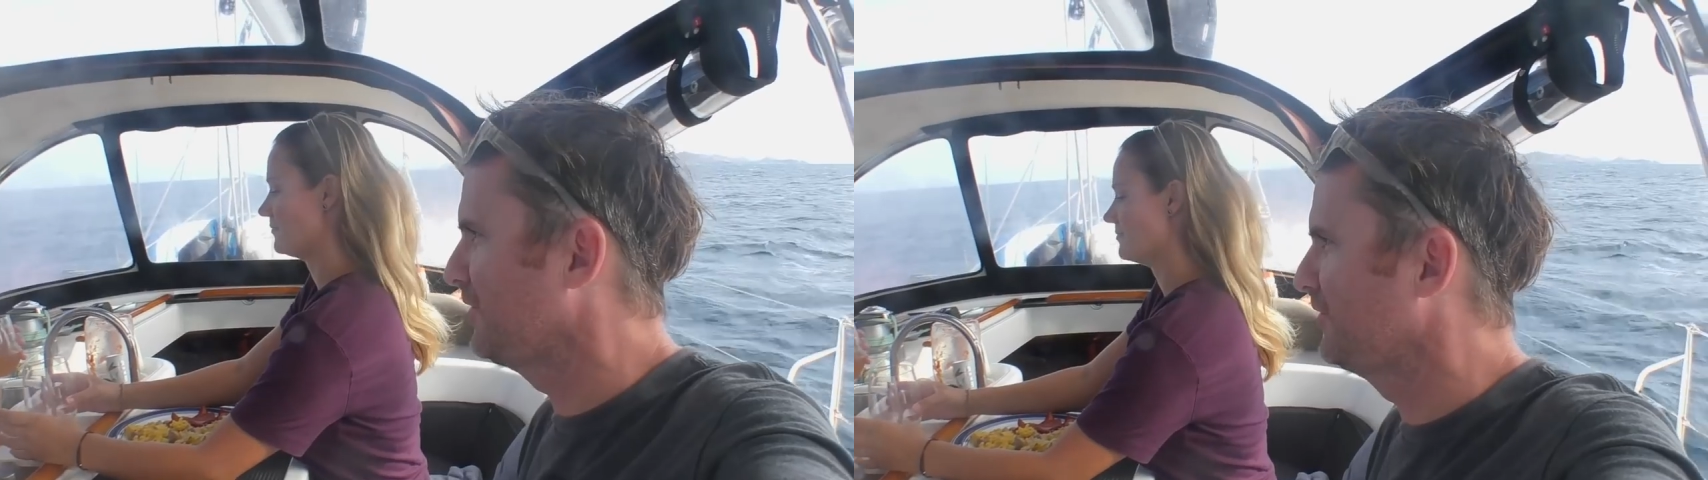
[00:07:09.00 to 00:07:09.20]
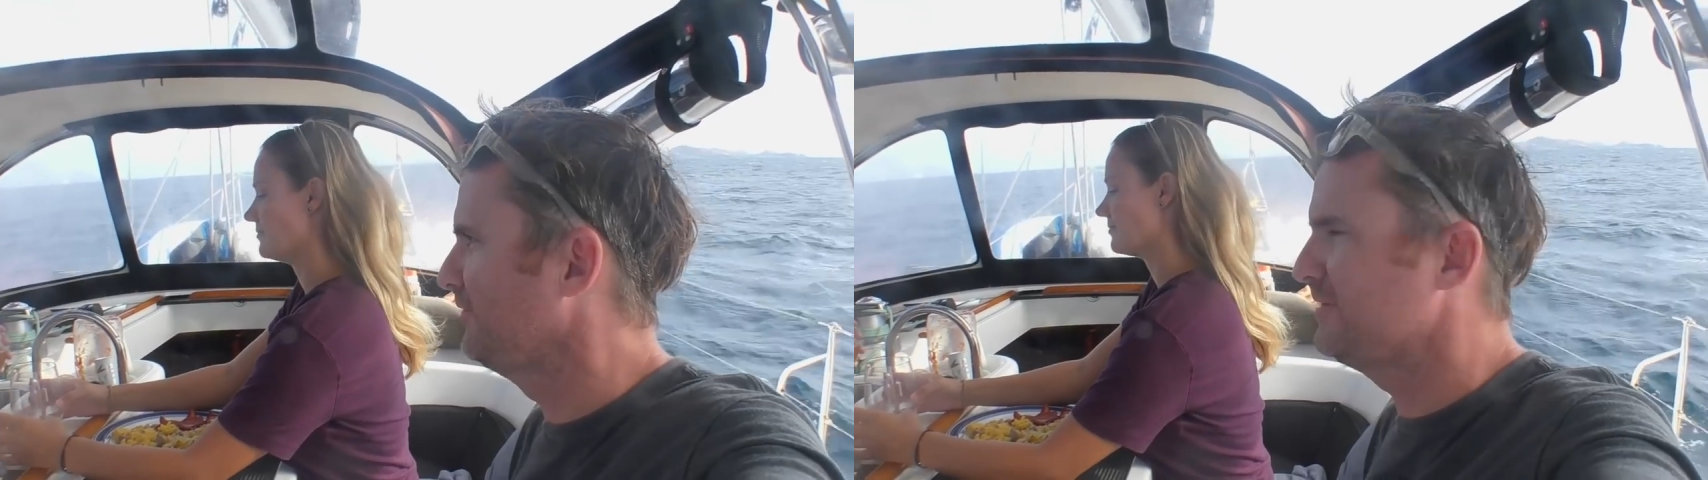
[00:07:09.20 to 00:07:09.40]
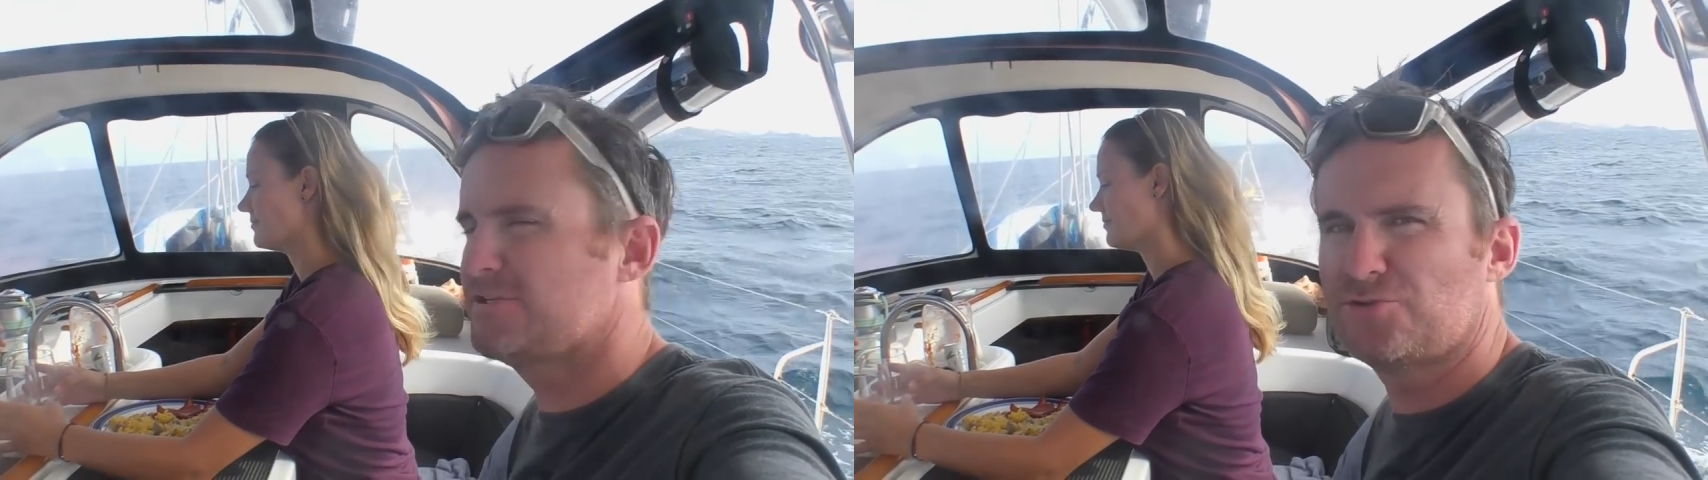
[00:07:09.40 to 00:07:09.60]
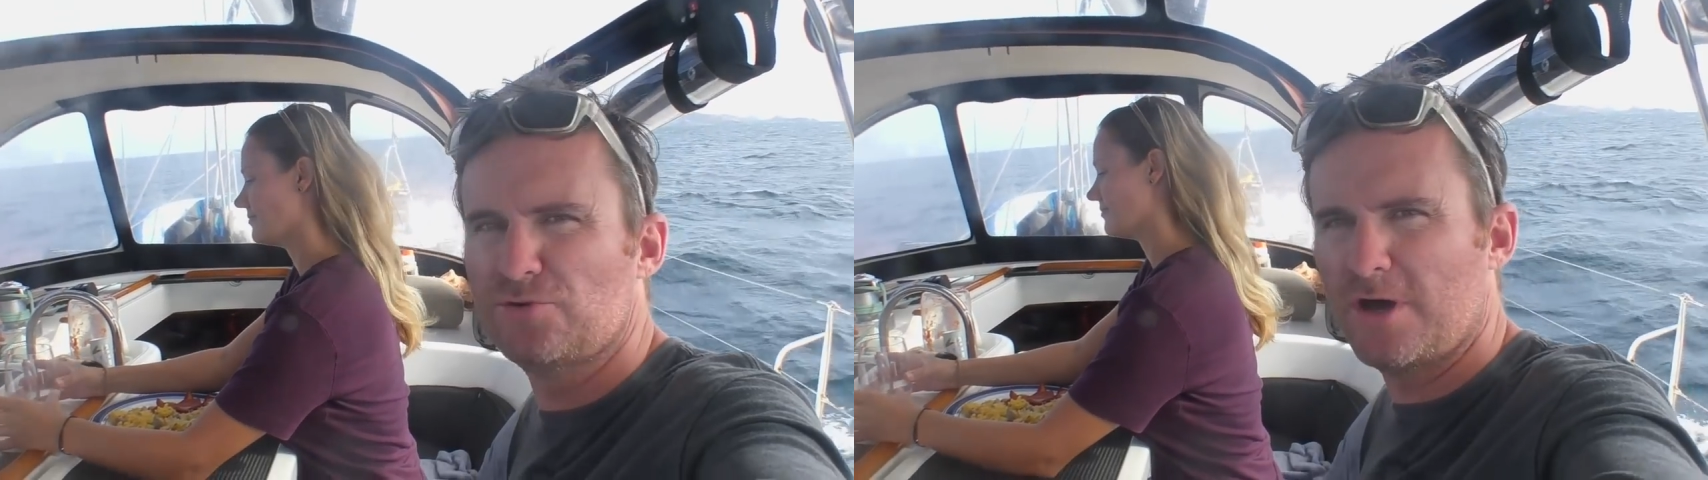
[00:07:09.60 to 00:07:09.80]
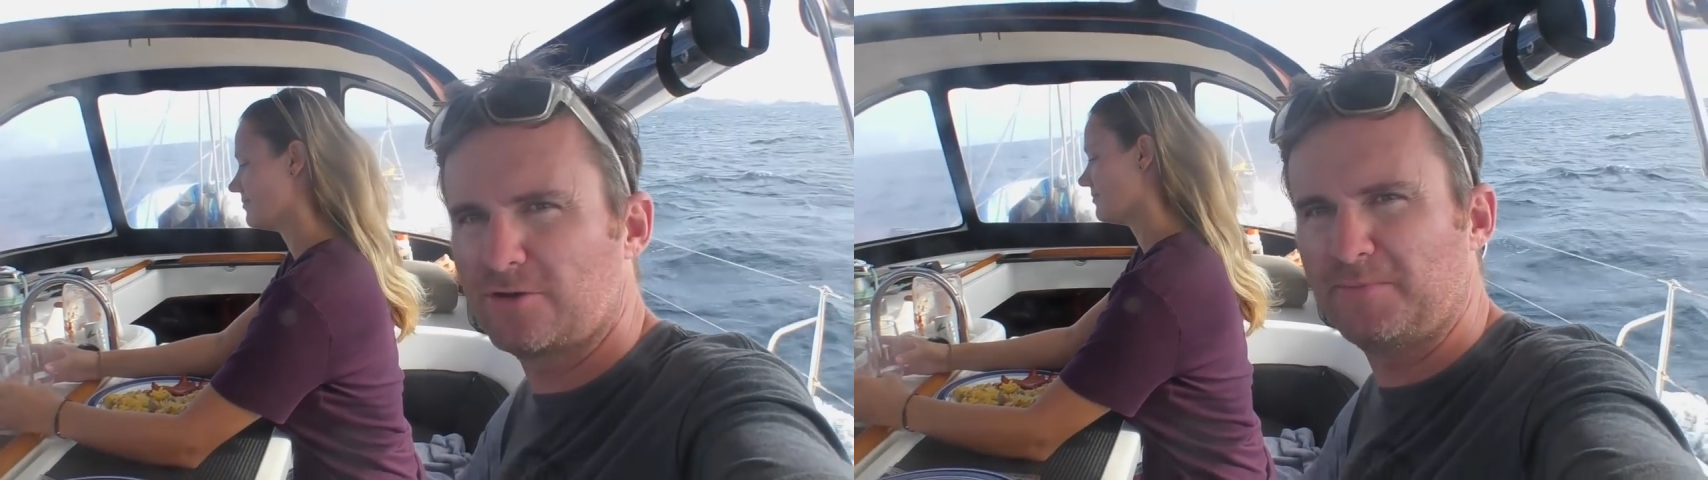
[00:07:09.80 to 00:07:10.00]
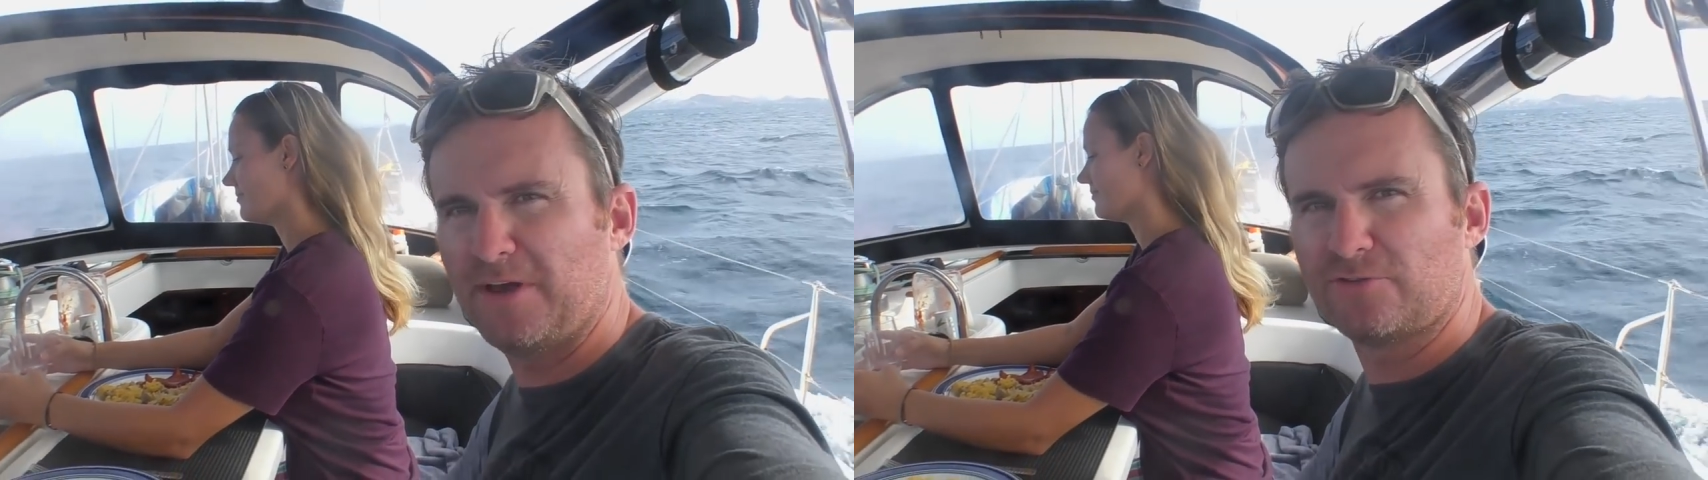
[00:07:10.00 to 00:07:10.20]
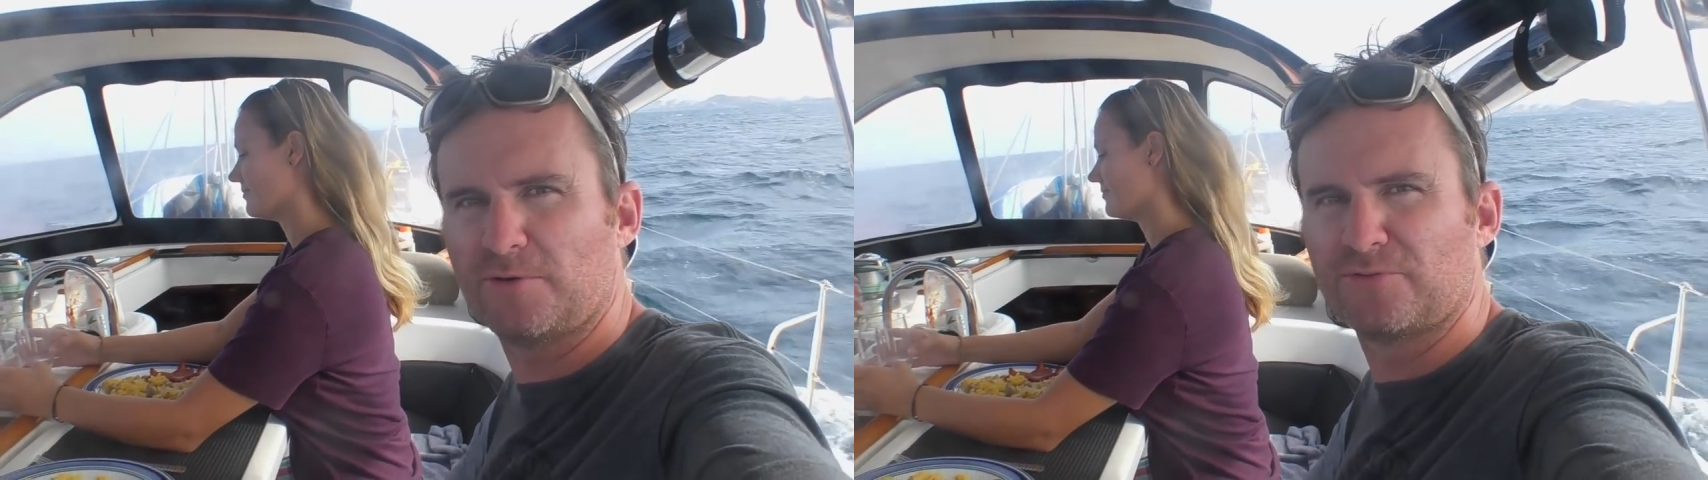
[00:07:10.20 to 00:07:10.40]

twelve fifty-two nautical miles,